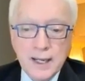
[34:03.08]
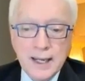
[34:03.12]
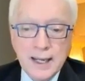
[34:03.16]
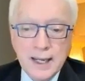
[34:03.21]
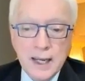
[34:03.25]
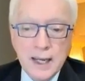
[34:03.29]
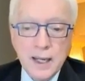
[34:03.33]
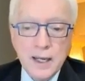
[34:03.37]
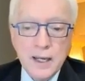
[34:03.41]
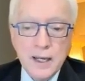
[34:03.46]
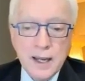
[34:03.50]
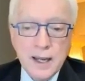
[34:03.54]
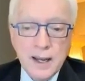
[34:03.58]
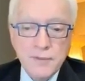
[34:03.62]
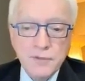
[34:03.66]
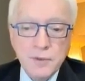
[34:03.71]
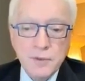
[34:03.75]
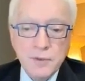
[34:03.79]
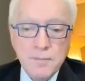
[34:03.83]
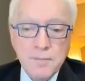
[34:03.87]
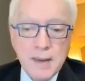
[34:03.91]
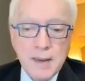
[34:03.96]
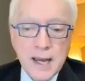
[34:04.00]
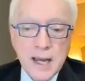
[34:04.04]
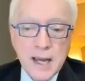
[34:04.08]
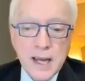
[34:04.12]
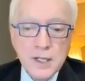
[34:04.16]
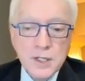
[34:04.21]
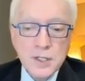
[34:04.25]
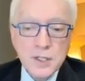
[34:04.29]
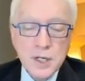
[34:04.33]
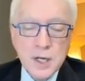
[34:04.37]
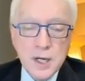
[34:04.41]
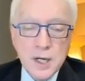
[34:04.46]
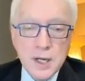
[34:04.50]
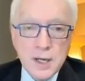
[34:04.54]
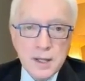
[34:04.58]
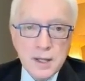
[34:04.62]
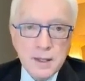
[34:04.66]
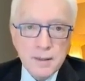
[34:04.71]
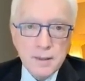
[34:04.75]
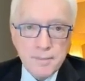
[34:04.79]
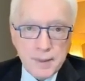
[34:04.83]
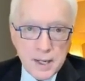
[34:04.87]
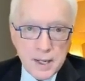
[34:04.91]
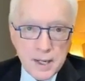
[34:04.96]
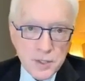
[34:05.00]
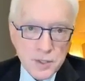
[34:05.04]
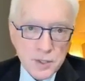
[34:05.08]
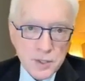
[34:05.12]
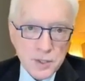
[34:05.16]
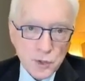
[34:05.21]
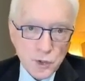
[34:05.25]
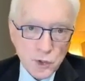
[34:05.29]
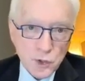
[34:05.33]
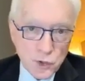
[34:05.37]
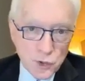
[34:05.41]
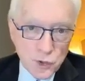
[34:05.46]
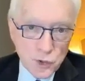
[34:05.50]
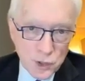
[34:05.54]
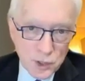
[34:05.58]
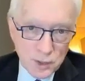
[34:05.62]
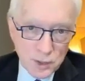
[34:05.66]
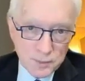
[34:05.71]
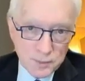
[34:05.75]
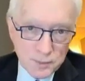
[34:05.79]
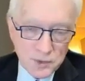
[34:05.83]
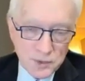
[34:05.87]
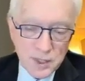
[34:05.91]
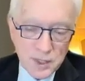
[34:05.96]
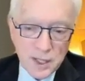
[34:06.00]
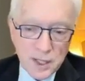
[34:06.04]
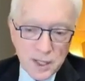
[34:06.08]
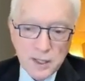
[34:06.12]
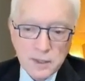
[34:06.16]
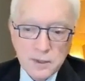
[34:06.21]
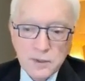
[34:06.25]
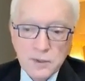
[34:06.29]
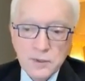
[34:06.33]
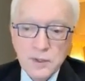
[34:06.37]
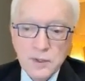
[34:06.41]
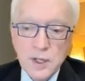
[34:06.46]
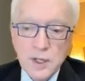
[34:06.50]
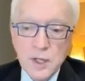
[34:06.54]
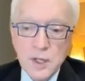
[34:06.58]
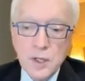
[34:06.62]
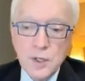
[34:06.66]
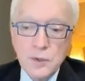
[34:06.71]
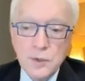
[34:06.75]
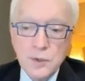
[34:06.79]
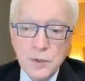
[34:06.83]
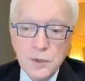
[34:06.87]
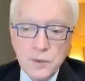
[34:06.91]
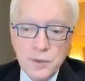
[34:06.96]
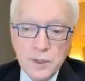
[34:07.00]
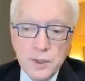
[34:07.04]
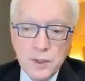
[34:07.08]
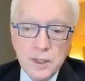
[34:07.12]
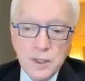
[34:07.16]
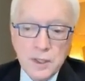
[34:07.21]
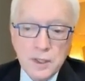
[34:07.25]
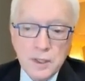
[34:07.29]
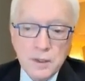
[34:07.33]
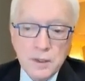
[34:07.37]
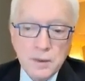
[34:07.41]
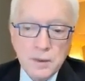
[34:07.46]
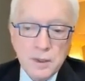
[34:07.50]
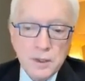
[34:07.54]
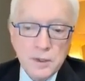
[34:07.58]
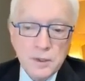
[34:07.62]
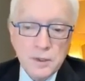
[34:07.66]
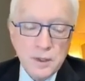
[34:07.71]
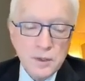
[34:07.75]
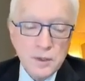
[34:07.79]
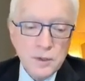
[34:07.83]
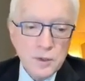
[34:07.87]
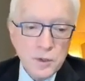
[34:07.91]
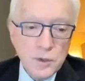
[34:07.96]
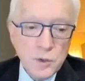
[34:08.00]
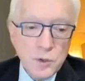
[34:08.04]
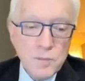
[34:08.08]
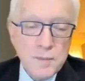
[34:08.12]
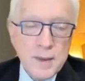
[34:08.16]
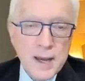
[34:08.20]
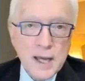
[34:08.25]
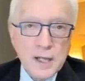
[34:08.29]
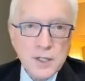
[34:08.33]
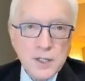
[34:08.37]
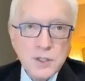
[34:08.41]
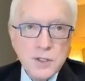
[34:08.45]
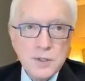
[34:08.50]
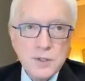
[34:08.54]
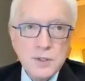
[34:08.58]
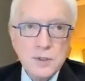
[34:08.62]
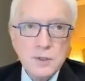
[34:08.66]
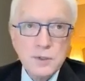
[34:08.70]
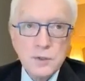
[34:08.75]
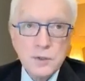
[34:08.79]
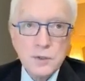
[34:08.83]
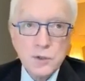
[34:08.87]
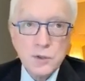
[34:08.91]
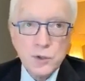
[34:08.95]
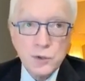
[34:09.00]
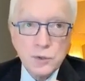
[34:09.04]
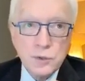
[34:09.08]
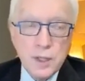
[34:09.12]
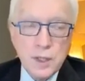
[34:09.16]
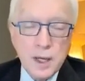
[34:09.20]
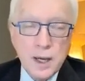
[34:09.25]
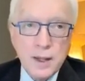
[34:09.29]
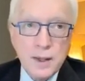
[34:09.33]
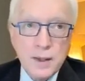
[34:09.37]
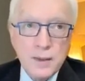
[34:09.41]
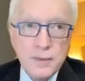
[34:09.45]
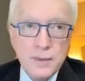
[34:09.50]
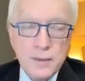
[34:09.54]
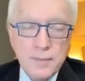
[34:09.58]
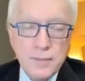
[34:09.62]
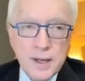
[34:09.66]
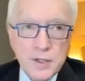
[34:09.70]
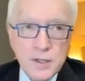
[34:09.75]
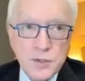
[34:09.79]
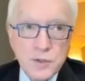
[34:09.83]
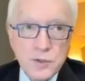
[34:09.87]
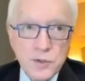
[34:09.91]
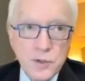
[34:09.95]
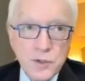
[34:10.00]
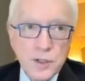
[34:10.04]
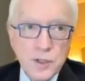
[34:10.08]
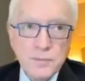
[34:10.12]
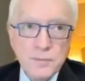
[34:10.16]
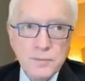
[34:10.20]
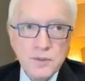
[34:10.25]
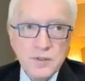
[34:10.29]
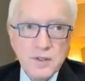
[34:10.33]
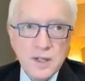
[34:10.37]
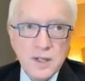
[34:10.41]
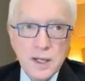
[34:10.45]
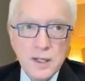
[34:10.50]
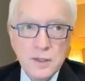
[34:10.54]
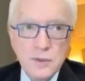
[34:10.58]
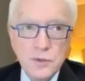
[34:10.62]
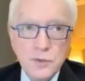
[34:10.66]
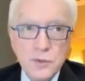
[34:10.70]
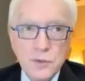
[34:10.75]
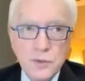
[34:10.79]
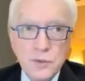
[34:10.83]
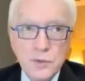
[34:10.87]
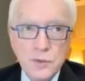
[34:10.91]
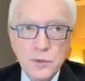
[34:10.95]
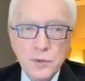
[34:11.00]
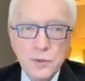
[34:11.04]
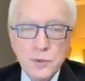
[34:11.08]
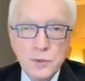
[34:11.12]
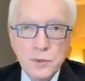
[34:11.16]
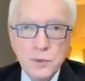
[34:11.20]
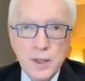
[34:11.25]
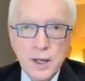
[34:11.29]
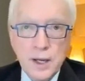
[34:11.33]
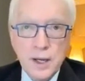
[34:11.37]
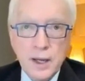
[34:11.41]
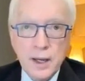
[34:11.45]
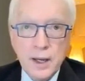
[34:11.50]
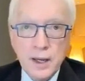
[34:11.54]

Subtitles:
again have to match the patient's circumstance to you match the patient's circumstance to